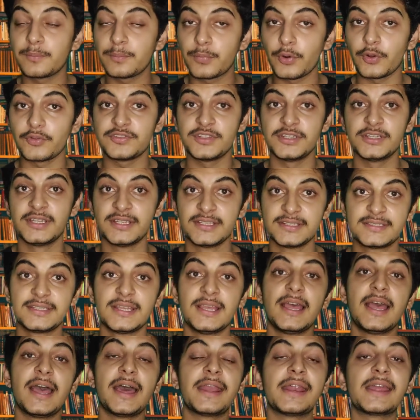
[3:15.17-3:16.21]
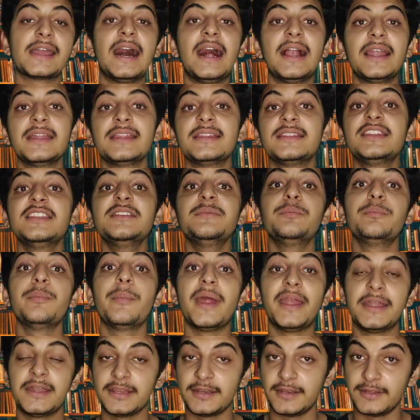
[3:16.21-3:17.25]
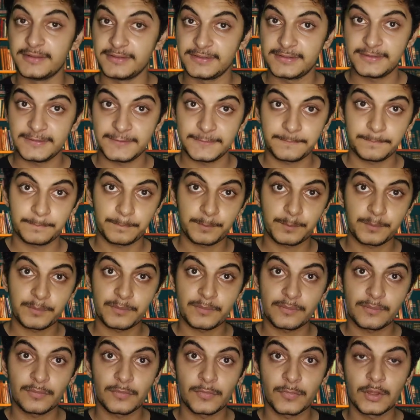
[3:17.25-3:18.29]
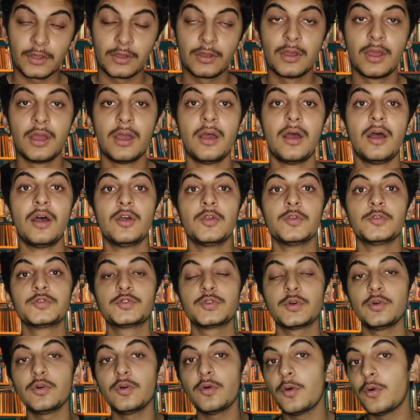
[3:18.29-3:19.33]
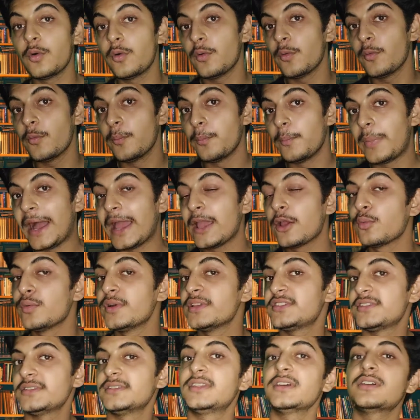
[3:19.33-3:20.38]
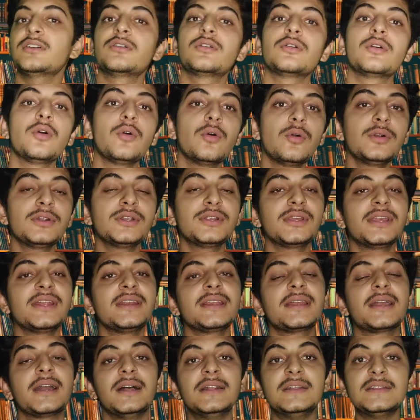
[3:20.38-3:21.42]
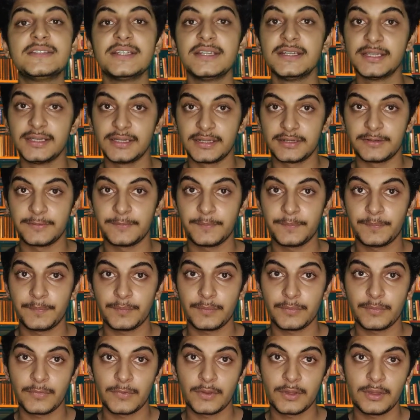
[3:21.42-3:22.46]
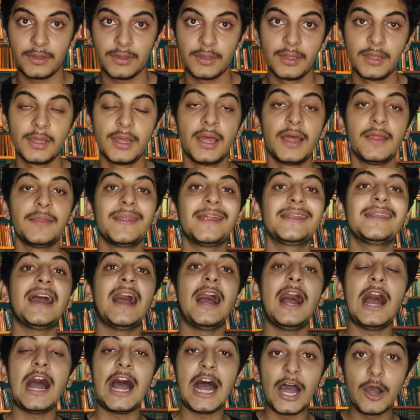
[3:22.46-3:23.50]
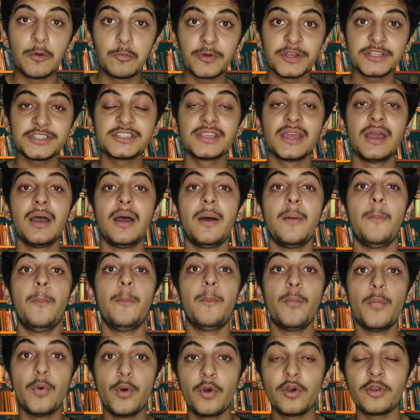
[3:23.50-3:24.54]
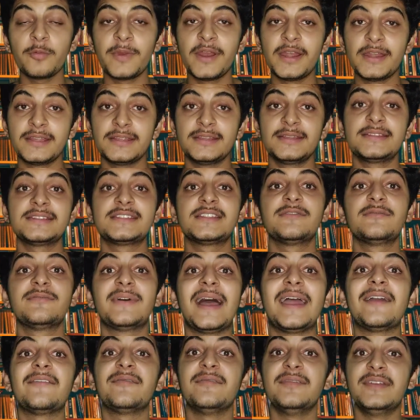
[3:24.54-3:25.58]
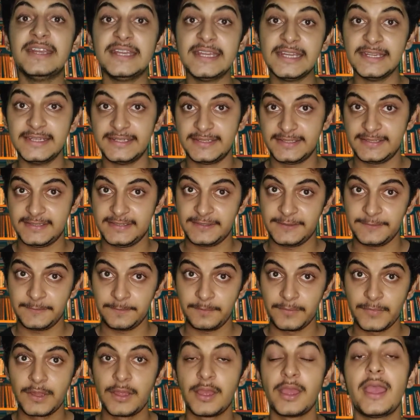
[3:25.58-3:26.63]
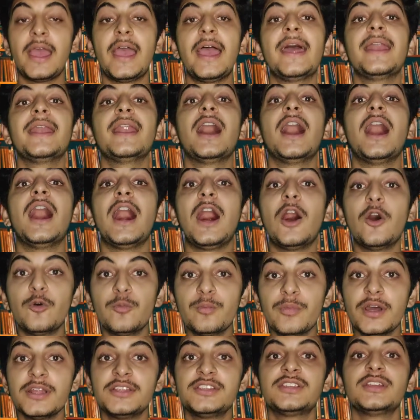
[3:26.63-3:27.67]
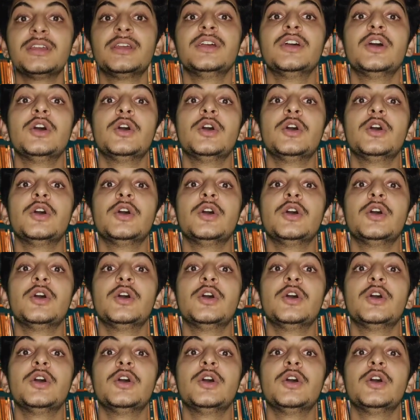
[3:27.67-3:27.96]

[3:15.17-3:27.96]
proceedings regarding the maintenance. So by which the court can consider that how much more maintenance the wife needs and how much